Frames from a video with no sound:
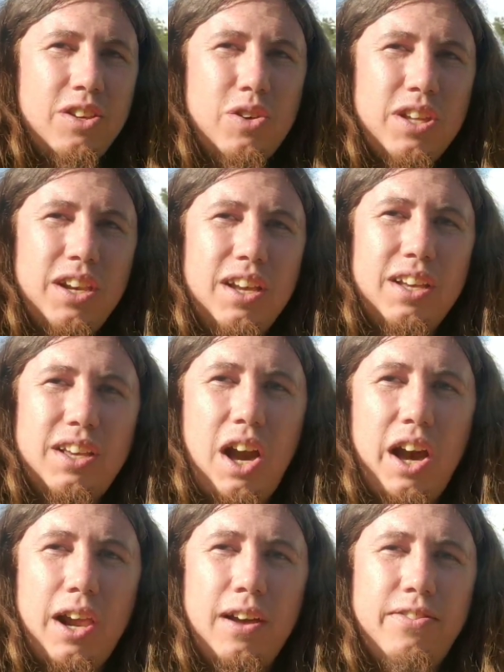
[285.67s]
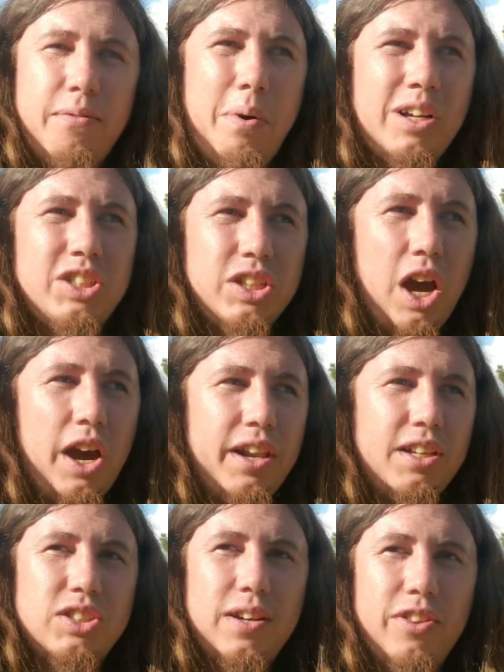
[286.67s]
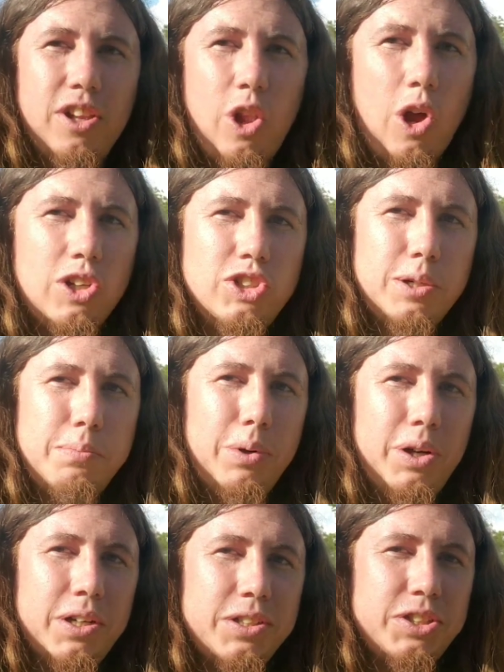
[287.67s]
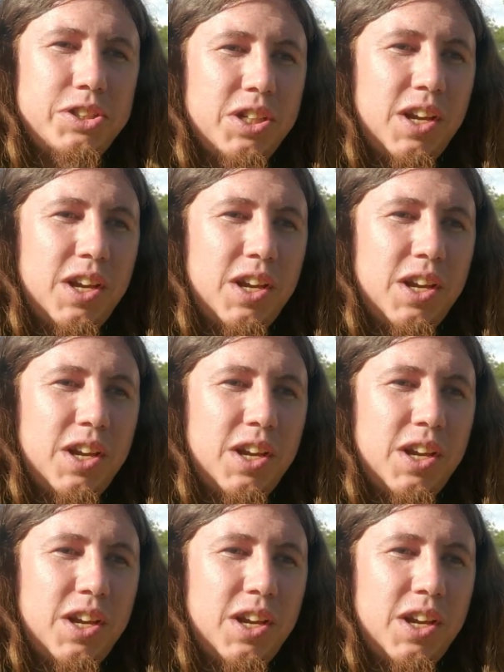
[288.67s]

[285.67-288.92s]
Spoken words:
you can cut off a bunch of cuttings of the larger bush